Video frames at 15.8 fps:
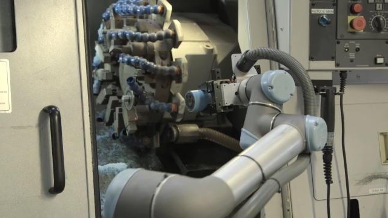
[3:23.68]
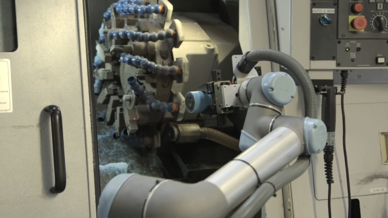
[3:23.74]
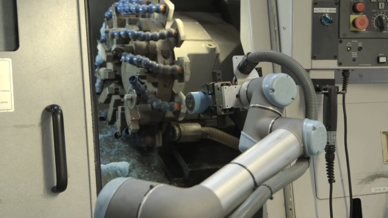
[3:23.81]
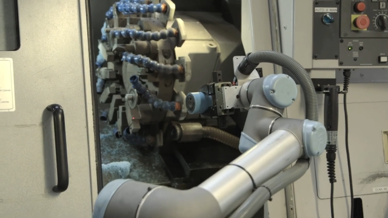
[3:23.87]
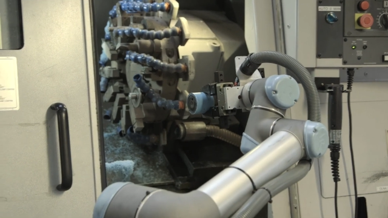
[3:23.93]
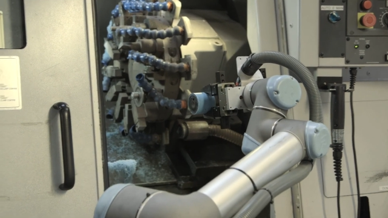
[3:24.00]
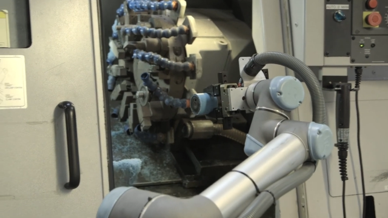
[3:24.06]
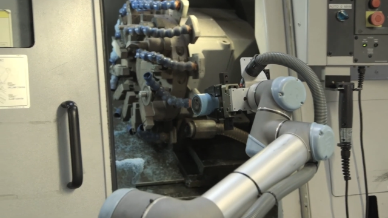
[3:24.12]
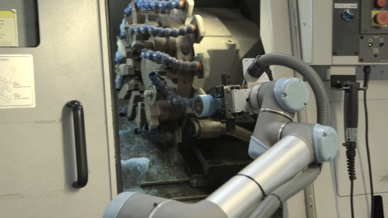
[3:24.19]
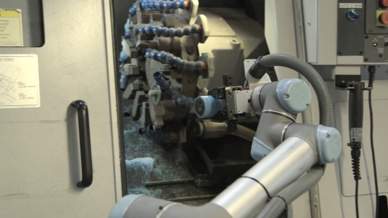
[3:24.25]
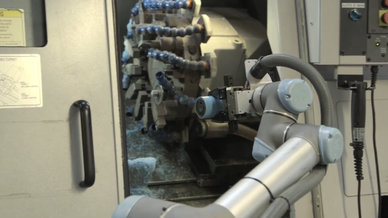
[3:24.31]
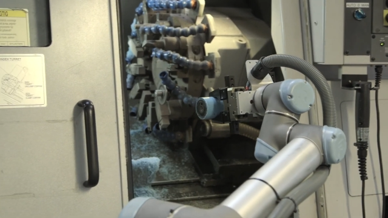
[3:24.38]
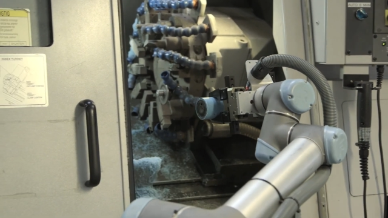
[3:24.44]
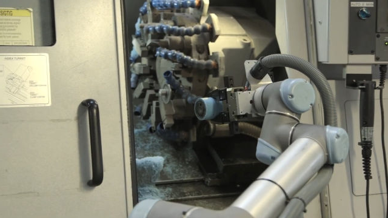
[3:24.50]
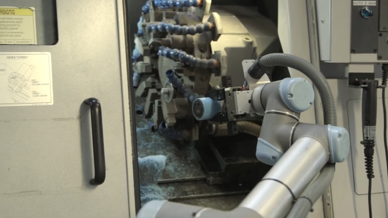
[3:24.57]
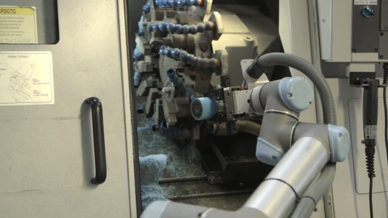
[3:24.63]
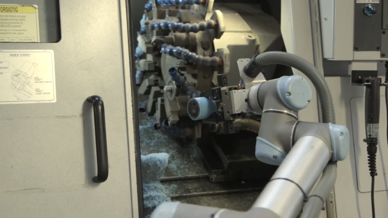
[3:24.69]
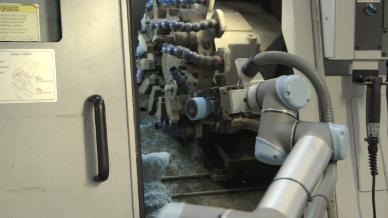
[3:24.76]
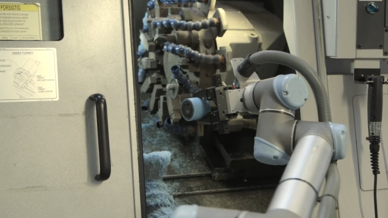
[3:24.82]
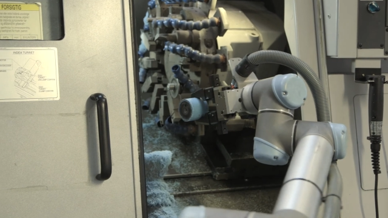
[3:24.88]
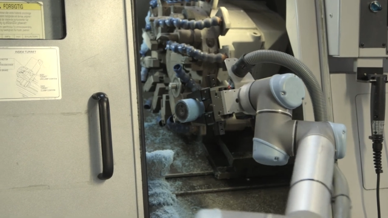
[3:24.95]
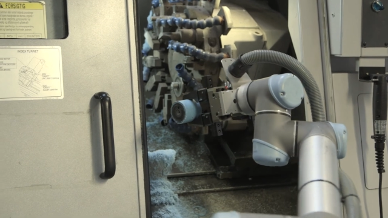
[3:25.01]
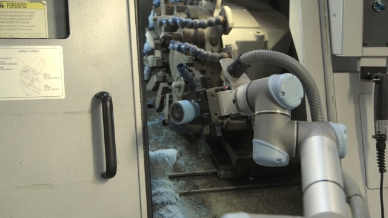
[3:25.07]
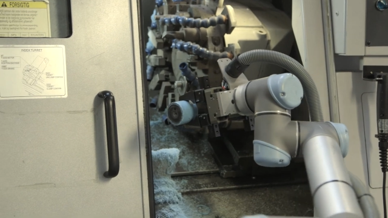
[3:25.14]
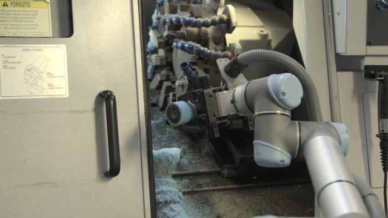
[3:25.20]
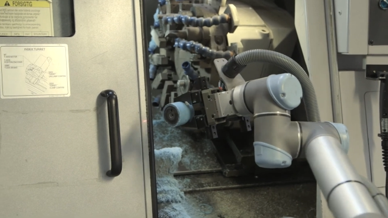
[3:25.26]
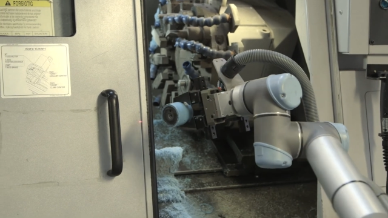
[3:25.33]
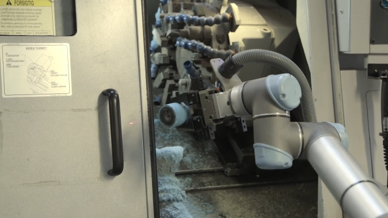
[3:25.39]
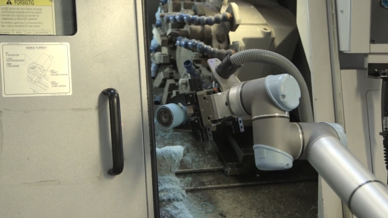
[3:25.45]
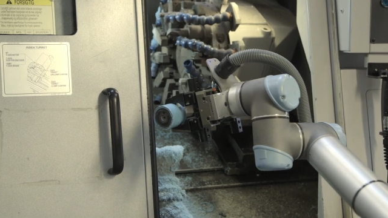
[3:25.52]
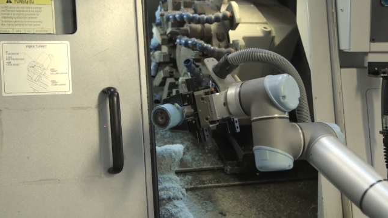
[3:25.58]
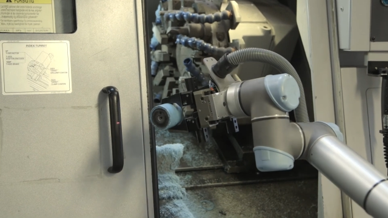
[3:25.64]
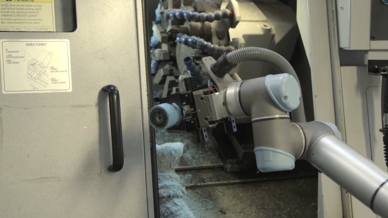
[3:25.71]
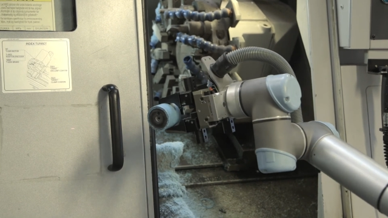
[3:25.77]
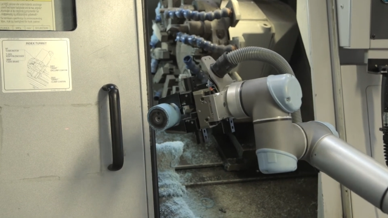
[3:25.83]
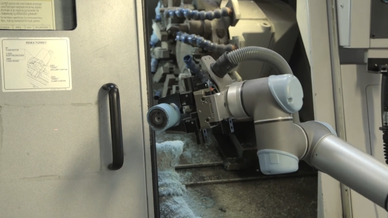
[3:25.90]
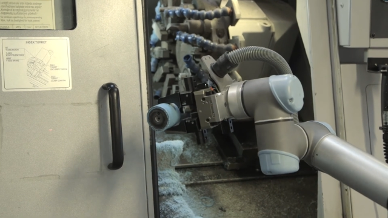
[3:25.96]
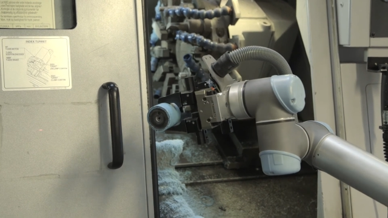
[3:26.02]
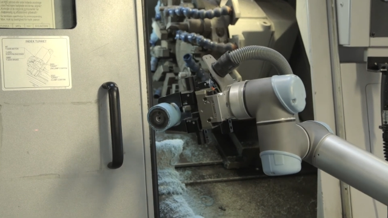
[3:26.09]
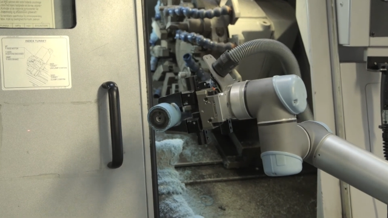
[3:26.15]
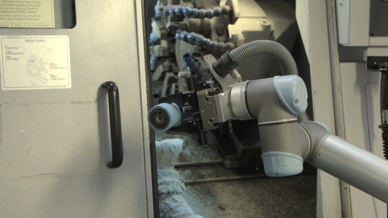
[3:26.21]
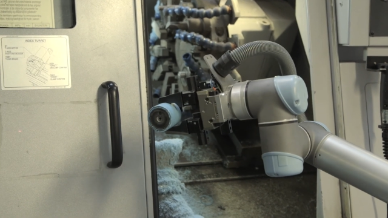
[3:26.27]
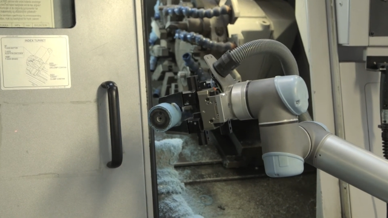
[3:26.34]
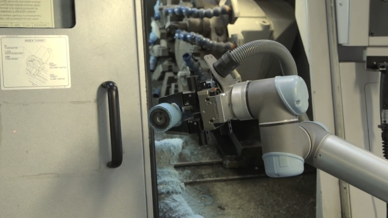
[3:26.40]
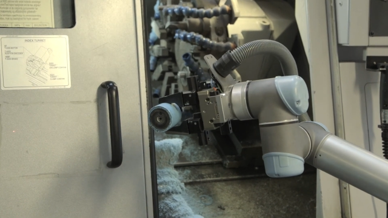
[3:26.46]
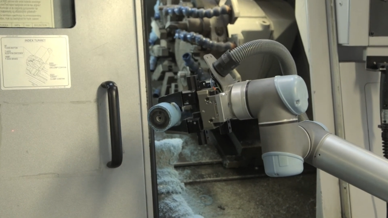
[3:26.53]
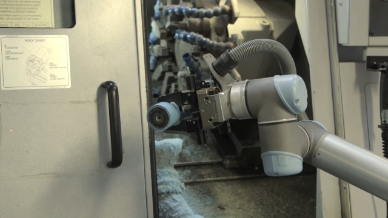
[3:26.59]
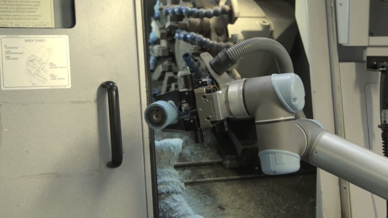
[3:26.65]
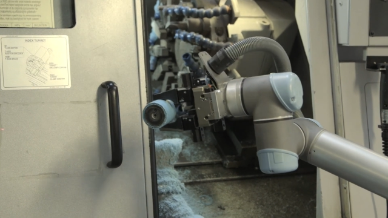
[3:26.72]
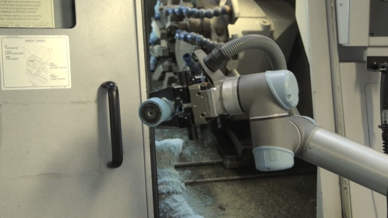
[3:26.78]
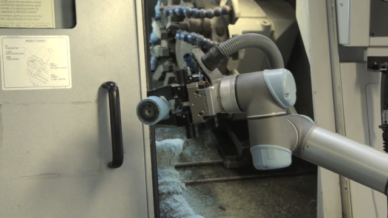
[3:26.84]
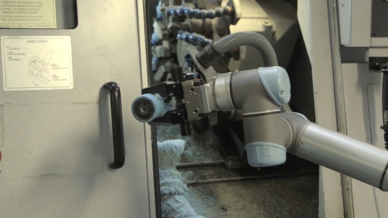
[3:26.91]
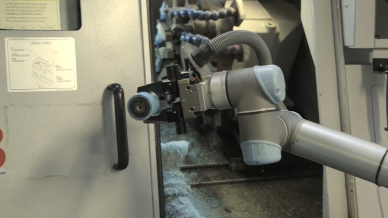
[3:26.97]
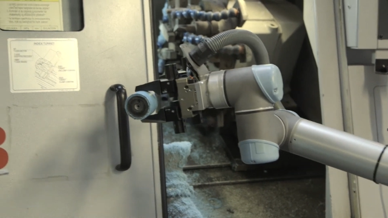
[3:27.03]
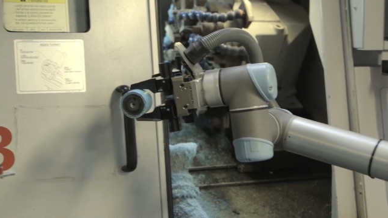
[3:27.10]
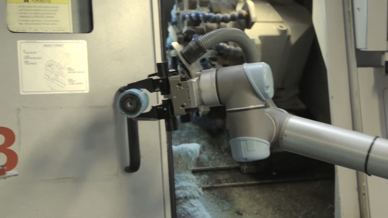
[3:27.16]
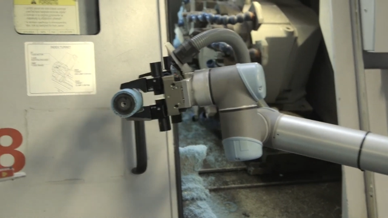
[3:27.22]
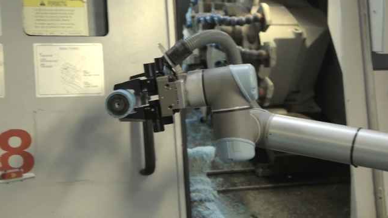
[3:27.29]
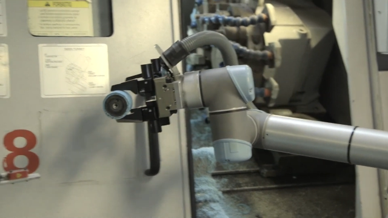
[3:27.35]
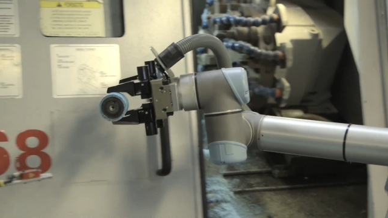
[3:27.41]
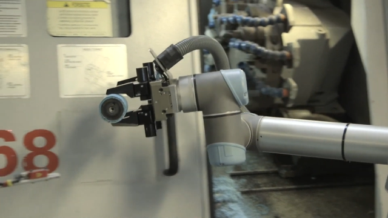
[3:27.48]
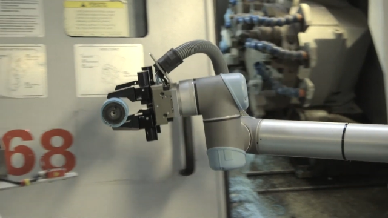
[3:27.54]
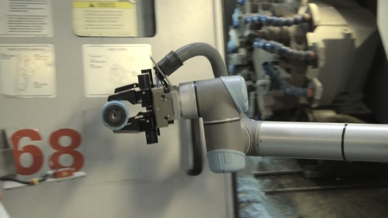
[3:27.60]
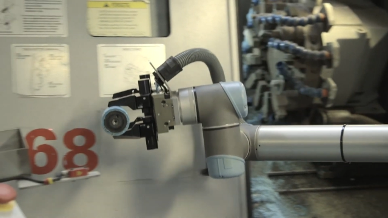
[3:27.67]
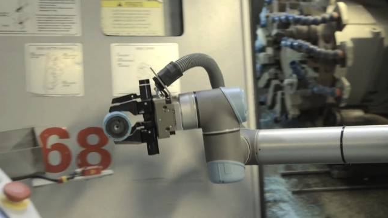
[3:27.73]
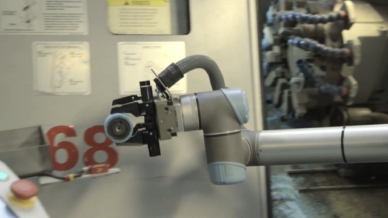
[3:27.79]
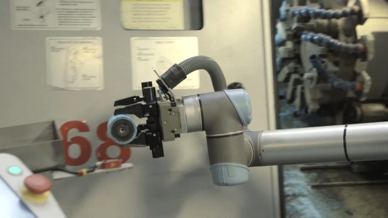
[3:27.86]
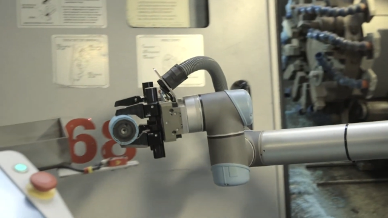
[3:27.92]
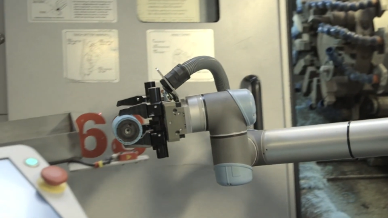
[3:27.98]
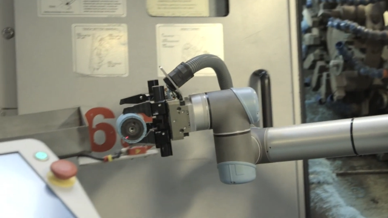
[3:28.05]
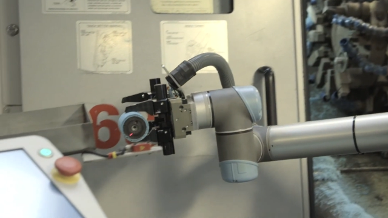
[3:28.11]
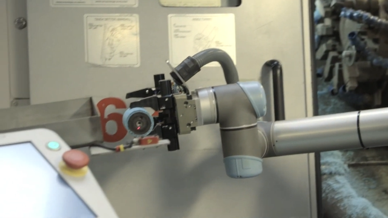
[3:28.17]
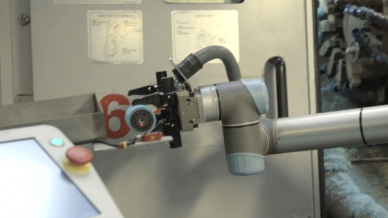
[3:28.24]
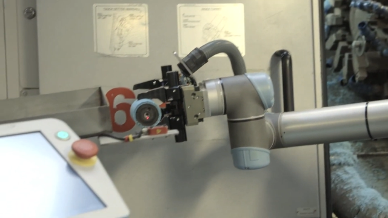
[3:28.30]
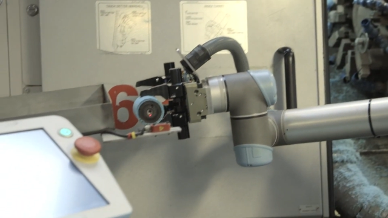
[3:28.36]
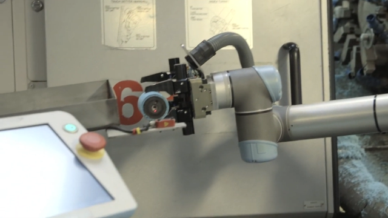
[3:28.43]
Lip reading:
[unreadable: no face in view]